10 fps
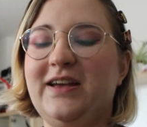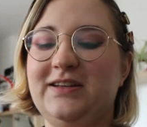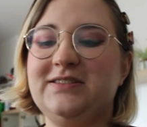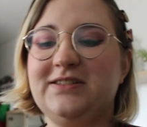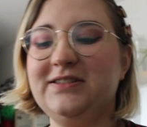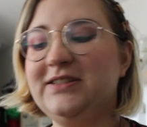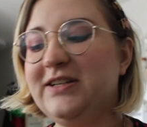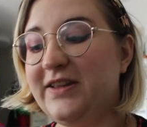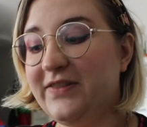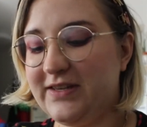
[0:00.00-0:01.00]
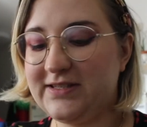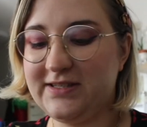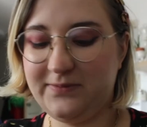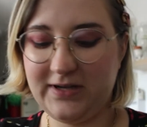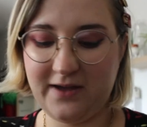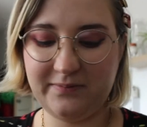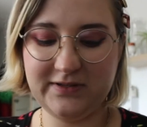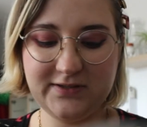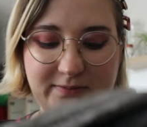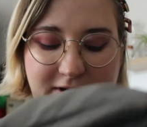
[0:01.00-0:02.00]
And this is what
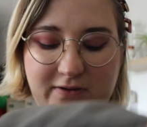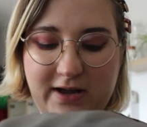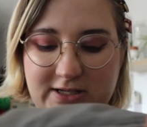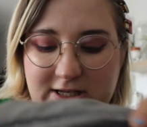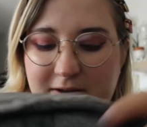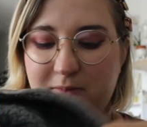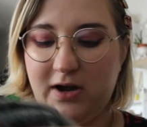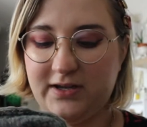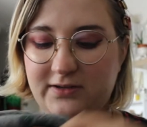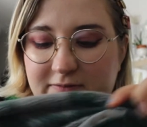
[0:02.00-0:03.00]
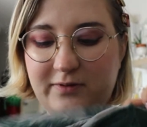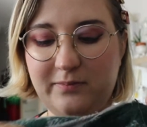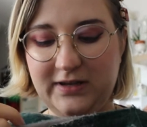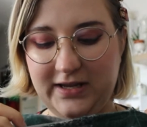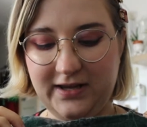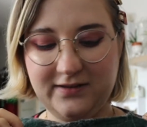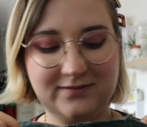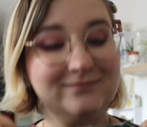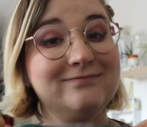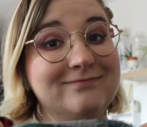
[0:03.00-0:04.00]
happens when you actually mark it off
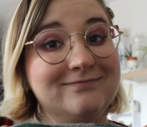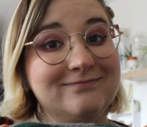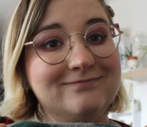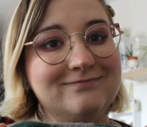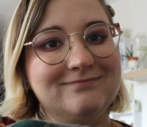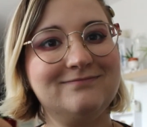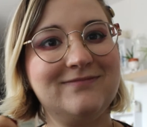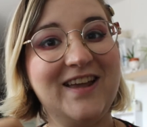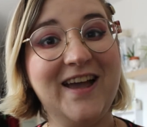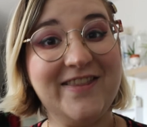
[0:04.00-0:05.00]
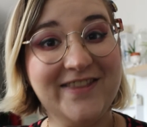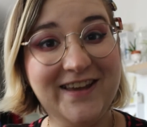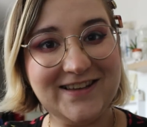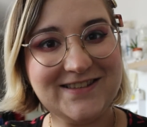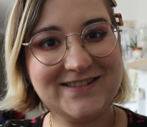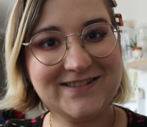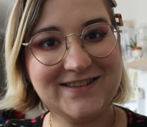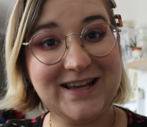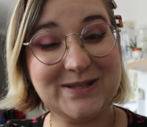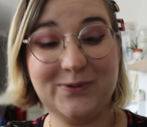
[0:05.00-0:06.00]
properly. And
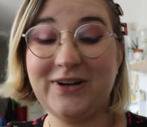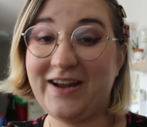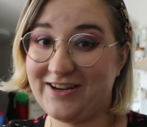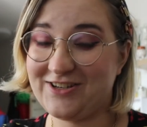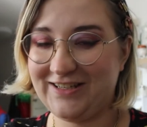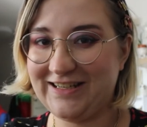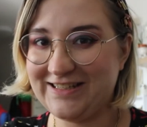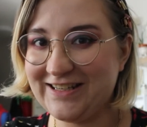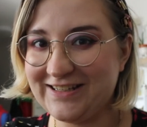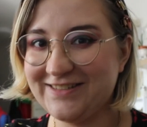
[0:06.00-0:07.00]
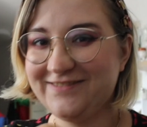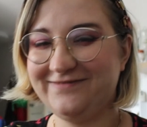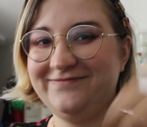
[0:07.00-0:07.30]
this is what I actually did.